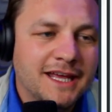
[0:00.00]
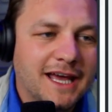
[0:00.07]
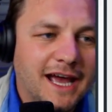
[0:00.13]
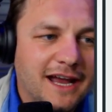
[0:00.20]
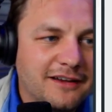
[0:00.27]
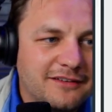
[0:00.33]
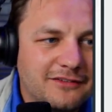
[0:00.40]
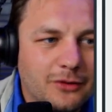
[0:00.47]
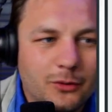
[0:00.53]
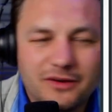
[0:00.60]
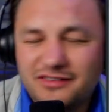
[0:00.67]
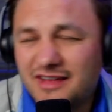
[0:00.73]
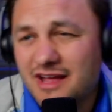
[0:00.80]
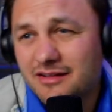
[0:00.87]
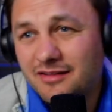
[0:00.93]
I just don't
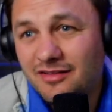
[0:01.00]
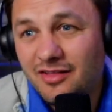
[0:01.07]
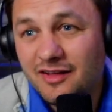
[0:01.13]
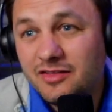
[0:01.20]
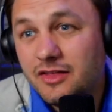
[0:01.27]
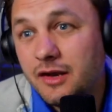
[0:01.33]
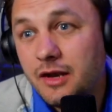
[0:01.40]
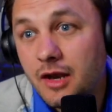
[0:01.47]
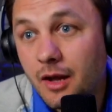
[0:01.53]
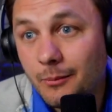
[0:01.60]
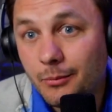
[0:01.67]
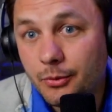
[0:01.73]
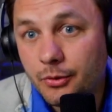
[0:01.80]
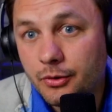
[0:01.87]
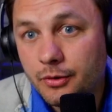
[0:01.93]
exactly like the
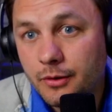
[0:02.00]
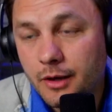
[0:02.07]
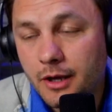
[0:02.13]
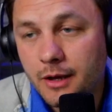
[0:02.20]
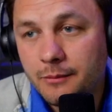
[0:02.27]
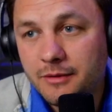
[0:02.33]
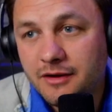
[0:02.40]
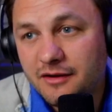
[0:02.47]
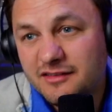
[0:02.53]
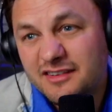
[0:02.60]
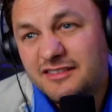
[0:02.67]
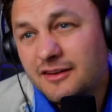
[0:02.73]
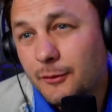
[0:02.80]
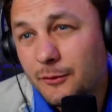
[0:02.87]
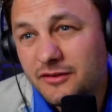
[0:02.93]
number because it
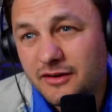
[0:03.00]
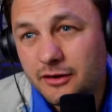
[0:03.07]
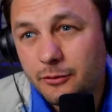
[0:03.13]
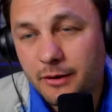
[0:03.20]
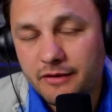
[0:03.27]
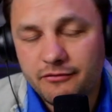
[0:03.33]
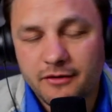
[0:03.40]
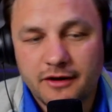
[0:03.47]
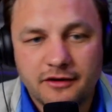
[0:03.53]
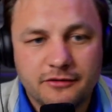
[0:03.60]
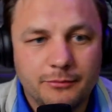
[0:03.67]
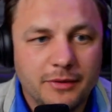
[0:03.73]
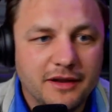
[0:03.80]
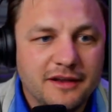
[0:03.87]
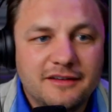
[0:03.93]
still wasn't a great finish,
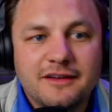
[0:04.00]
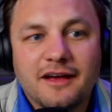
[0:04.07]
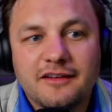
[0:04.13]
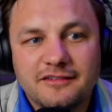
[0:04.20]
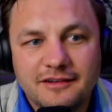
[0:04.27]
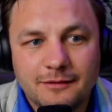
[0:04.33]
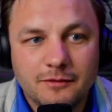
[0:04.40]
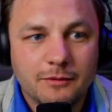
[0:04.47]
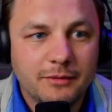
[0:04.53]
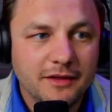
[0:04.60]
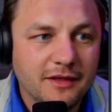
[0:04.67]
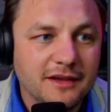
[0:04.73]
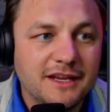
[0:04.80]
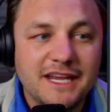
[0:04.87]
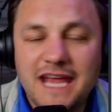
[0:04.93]
but it does seem to be
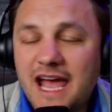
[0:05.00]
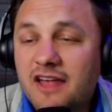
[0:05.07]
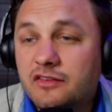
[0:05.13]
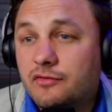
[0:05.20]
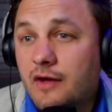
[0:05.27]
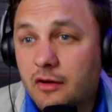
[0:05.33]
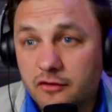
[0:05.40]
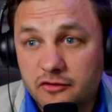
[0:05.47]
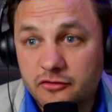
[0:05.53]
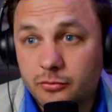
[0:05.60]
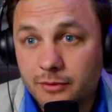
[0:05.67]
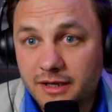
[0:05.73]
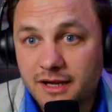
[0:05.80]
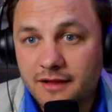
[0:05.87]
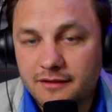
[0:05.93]
like he has found his
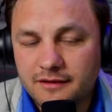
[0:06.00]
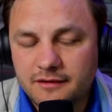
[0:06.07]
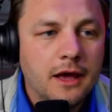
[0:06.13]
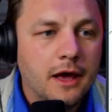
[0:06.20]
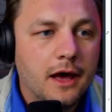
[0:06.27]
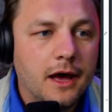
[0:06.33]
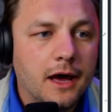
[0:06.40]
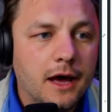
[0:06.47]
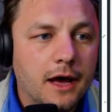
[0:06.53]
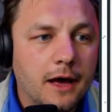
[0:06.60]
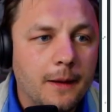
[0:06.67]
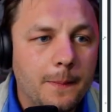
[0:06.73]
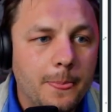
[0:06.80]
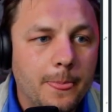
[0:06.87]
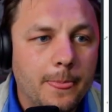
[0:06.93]
swing at least.
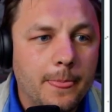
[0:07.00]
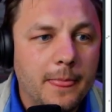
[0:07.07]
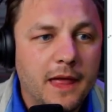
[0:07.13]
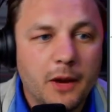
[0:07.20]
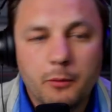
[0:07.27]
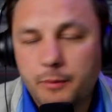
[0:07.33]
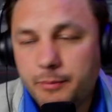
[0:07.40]
And it would be